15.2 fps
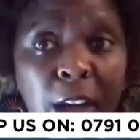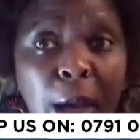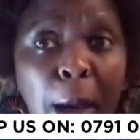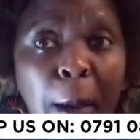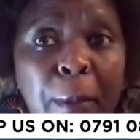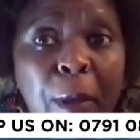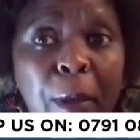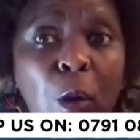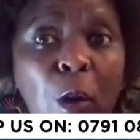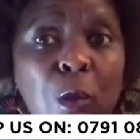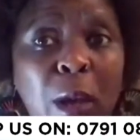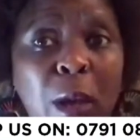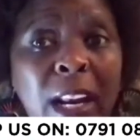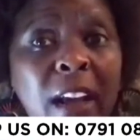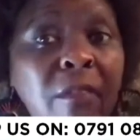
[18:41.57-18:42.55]
in itself,
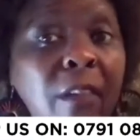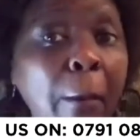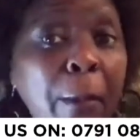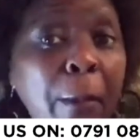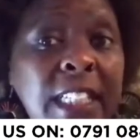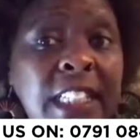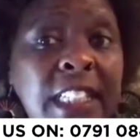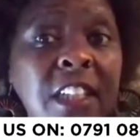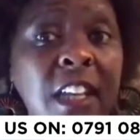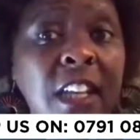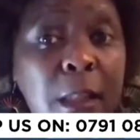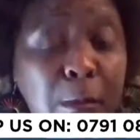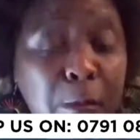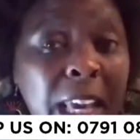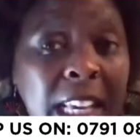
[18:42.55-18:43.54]
because
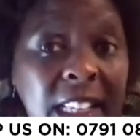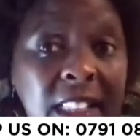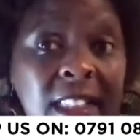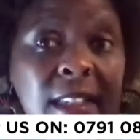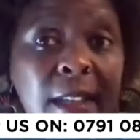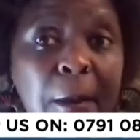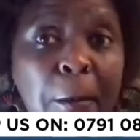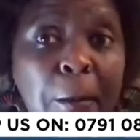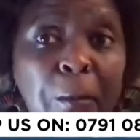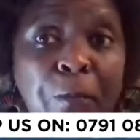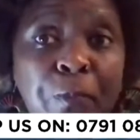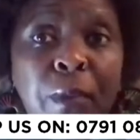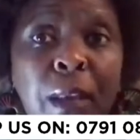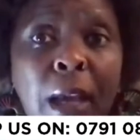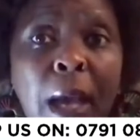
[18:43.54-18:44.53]
whenever politicians
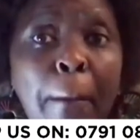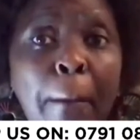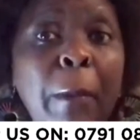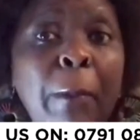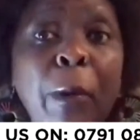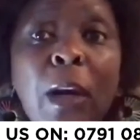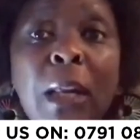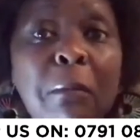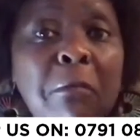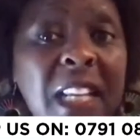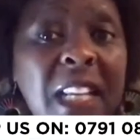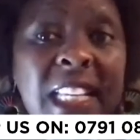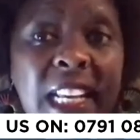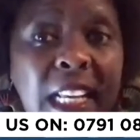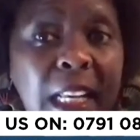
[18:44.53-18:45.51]
speak,
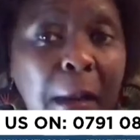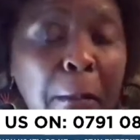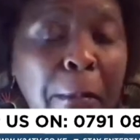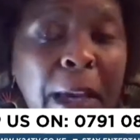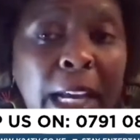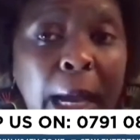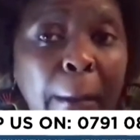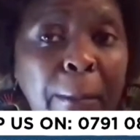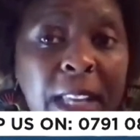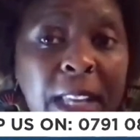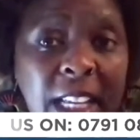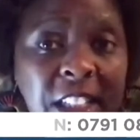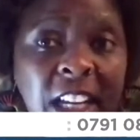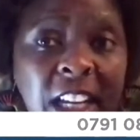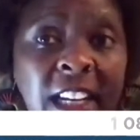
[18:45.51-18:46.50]
people immediately
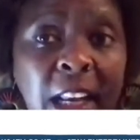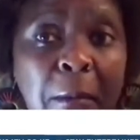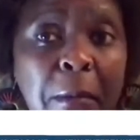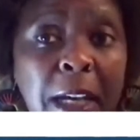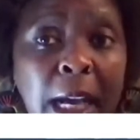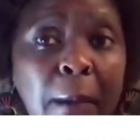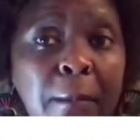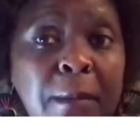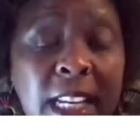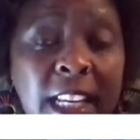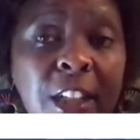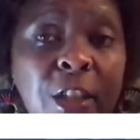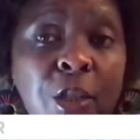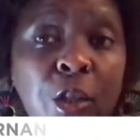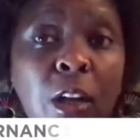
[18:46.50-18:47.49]
pick up their agenda, it
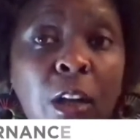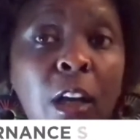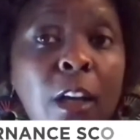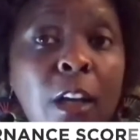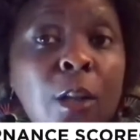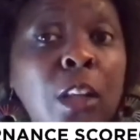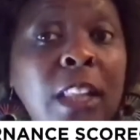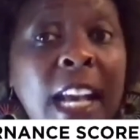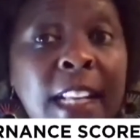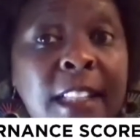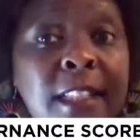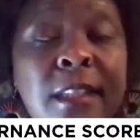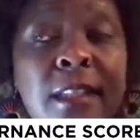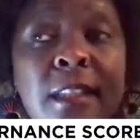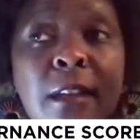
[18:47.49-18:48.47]
becomes a nation.
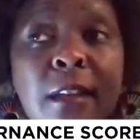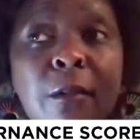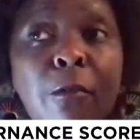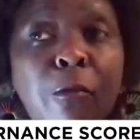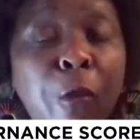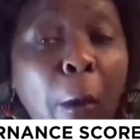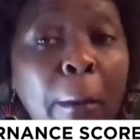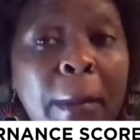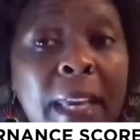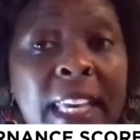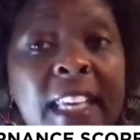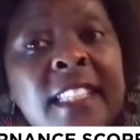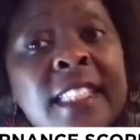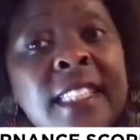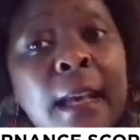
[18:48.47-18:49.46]
That's, for
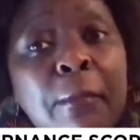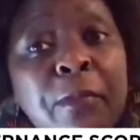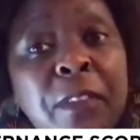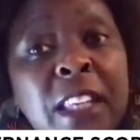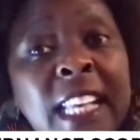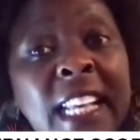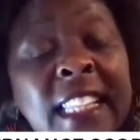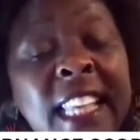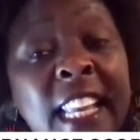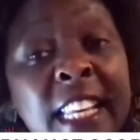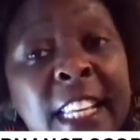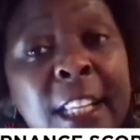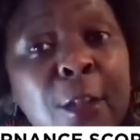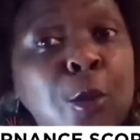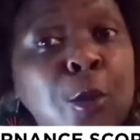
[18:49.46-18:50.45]
me, is something that they
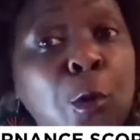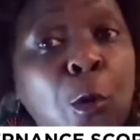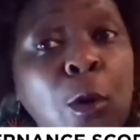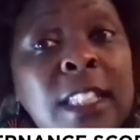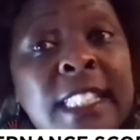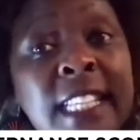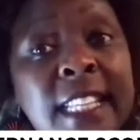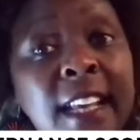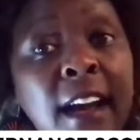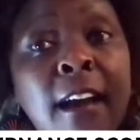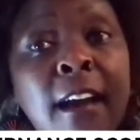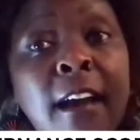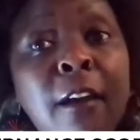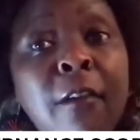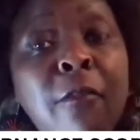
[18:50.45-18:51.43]
need to
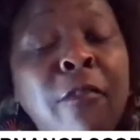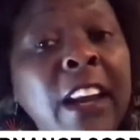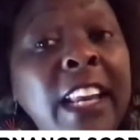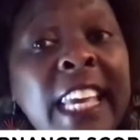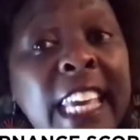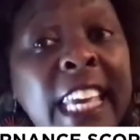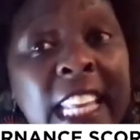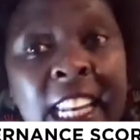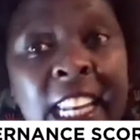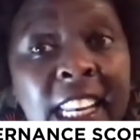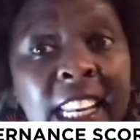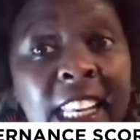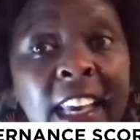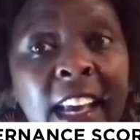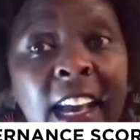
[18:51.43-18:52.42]
consider very
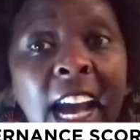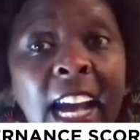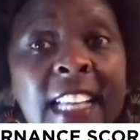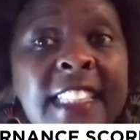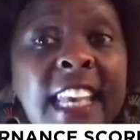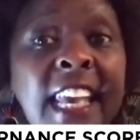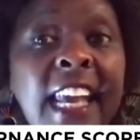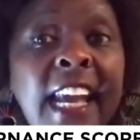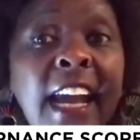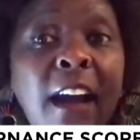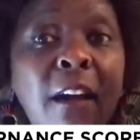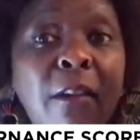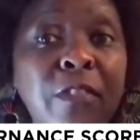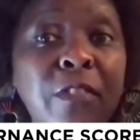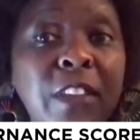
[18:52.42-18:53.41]
keenly as they
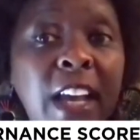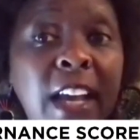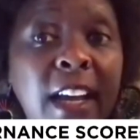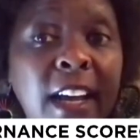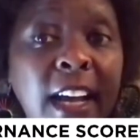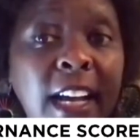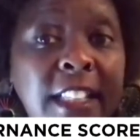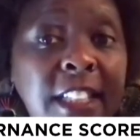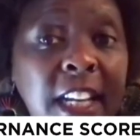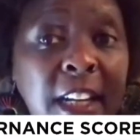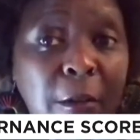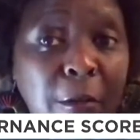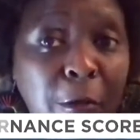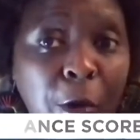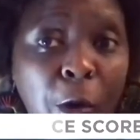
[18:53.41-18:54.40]
carry their agenda
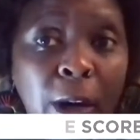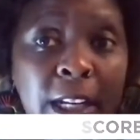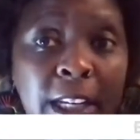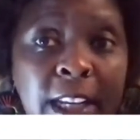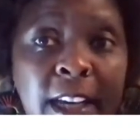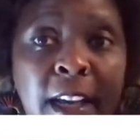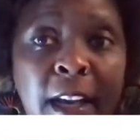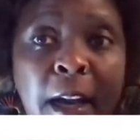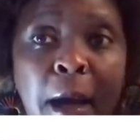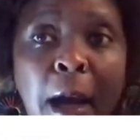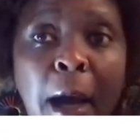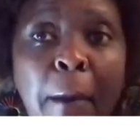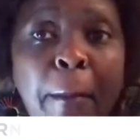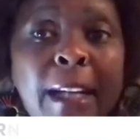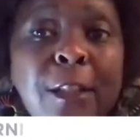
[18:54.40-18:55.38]
forward.
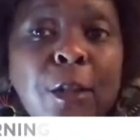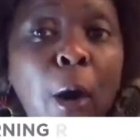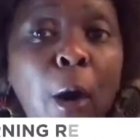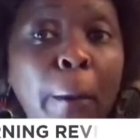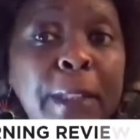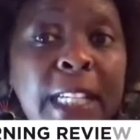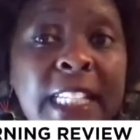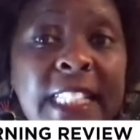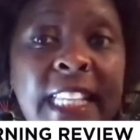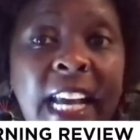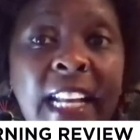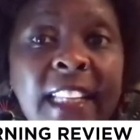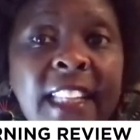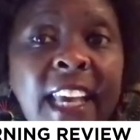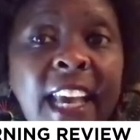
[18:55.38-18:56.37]
But politics,
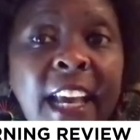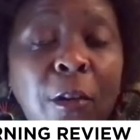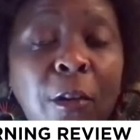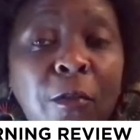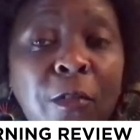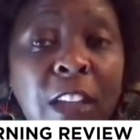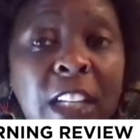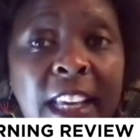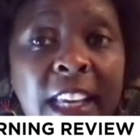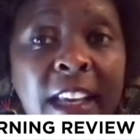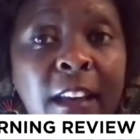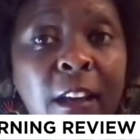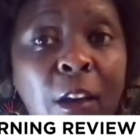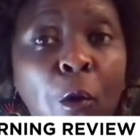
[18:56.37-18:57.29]
at the end of the day,